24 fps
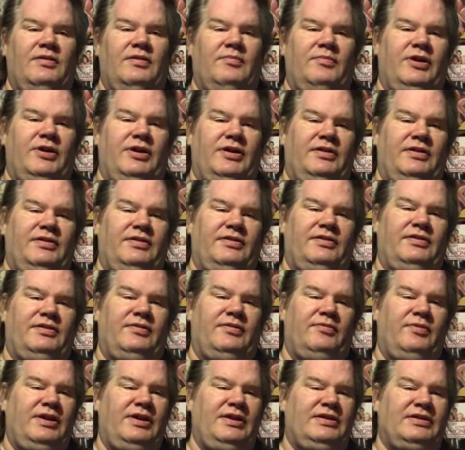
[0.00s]
But the
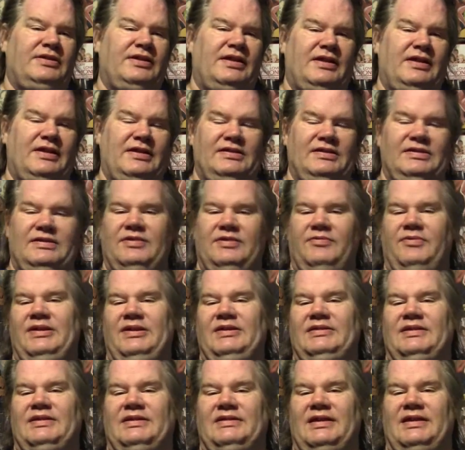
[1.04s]

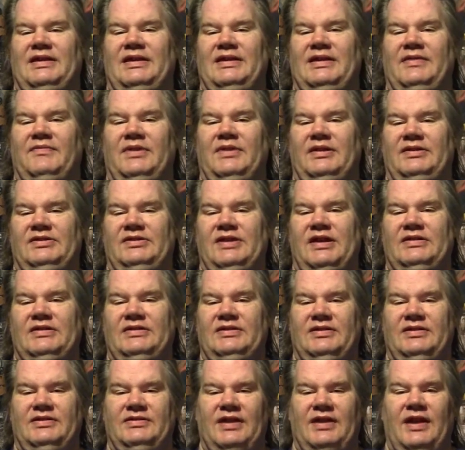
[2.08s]
reason that they give that
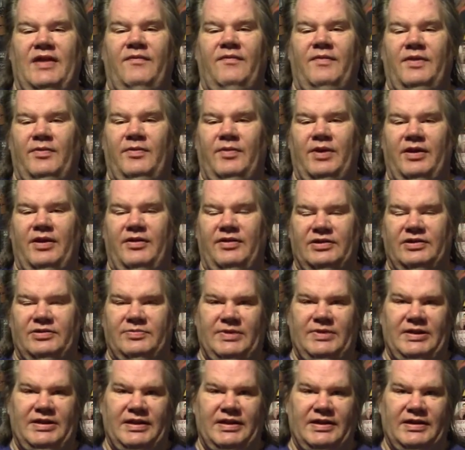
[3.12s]
Jason is everywhere is
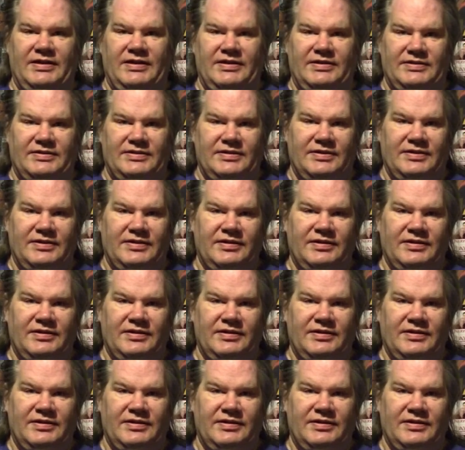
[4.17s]
because